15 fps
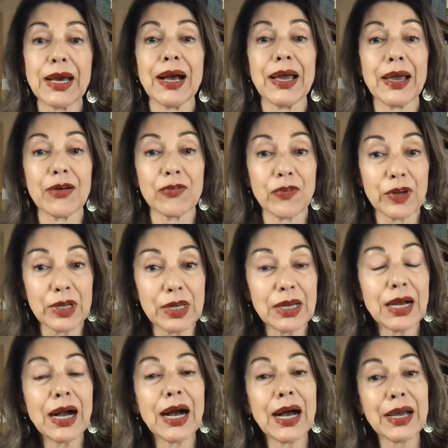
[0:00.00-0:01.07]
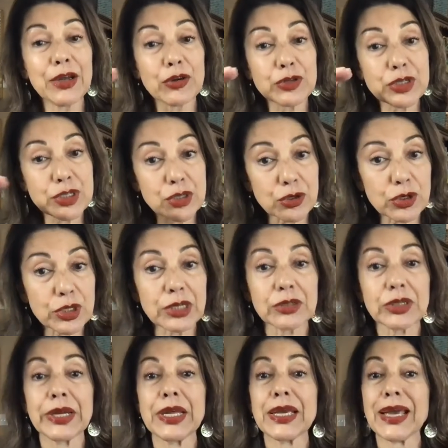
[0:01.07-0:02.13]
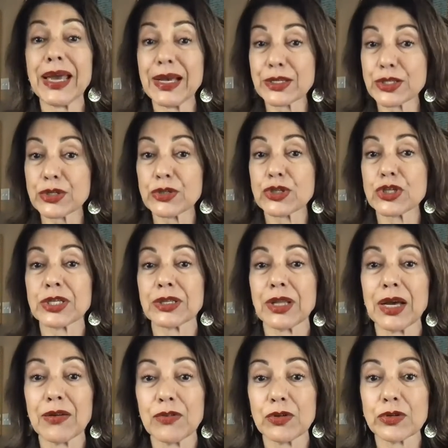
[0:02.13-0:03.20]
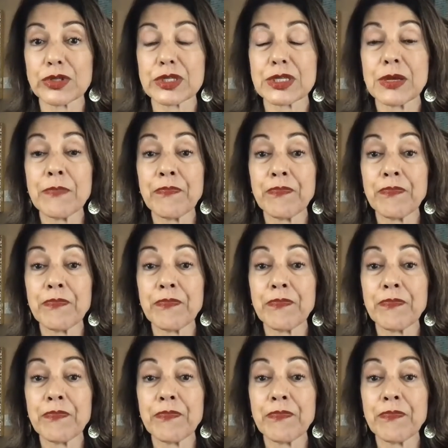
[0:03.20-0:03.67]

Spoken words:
have higher circulating estrogen levels